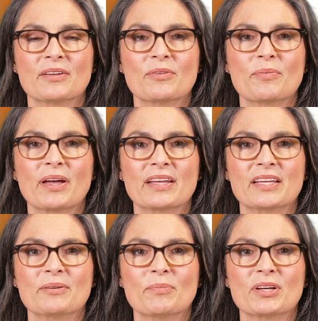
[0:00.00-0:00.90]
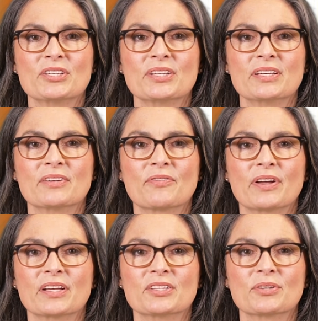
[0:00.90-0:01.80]
providing a much-needed
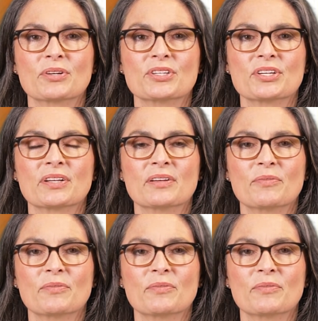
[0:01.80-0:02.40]
financial cushion.